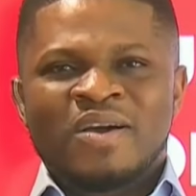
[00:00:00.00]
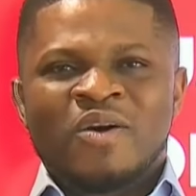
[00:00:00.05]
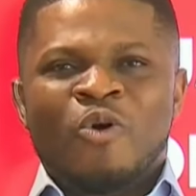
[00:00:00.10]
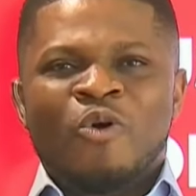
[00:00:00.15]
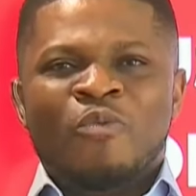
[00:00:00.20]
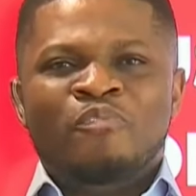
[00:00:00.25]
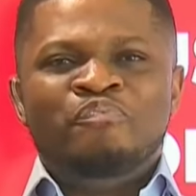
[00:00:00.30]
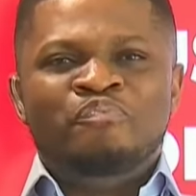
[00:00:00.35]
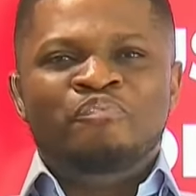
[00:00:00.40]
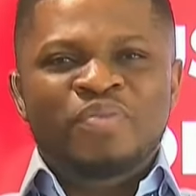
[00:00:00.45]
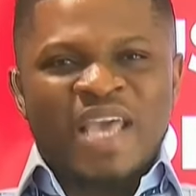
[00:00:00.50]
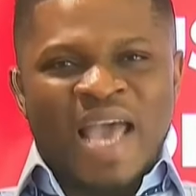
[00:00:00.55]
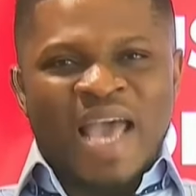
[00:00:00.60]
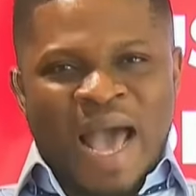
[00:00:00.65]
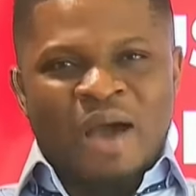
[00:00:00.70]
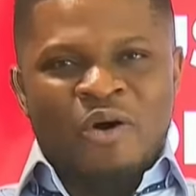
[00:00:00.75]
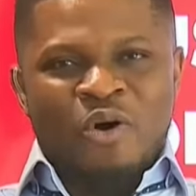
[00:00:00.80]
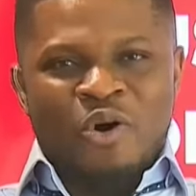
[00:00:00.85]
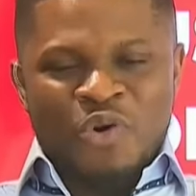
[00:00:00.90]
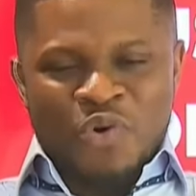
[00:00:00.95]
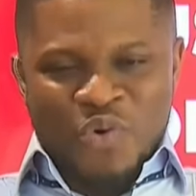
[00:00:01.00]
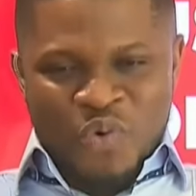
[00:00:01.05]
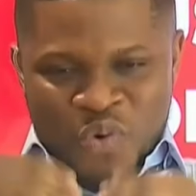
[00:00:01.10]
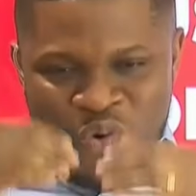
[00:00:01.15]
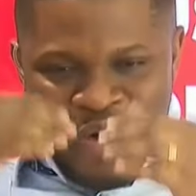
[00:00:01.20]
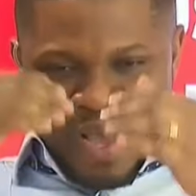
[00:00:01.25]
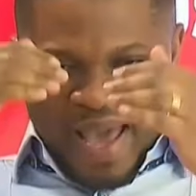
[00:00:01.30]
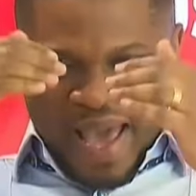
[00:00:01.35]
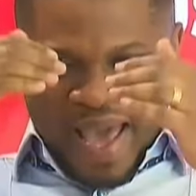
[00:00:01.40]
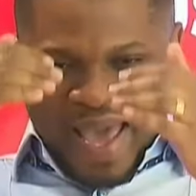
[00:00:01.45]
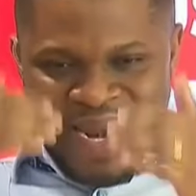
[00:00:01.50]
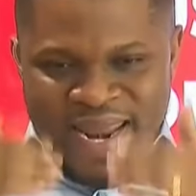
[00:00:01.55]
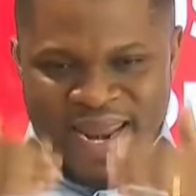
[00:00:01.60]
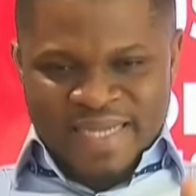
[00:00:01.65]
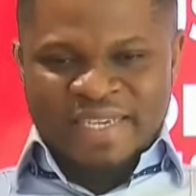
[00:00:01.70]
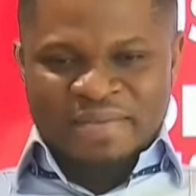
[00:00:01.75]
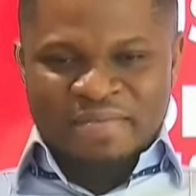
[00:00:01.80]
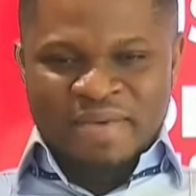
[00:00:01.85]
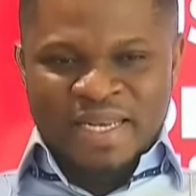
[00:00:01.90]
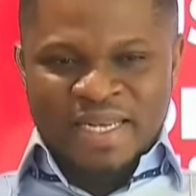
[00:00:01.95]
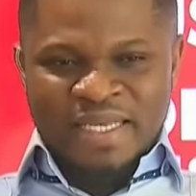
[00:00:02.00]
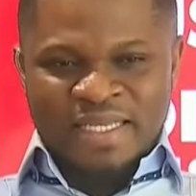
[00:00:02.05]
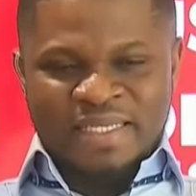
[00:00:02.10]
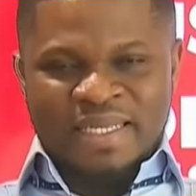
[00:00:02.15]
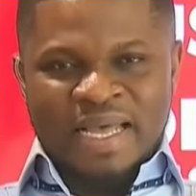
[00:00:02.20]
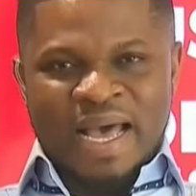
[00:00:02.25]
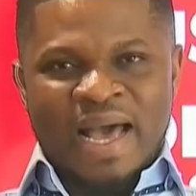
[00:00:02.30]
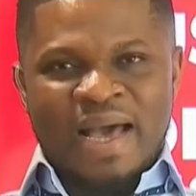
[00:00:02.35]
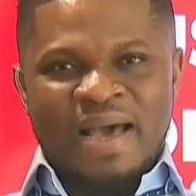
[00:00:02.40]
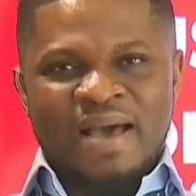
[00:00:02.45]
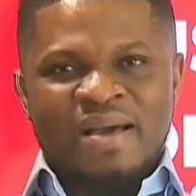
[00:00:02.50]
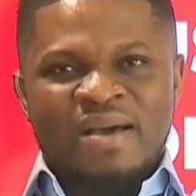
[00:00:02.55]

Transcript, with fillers: obi a ono energy minister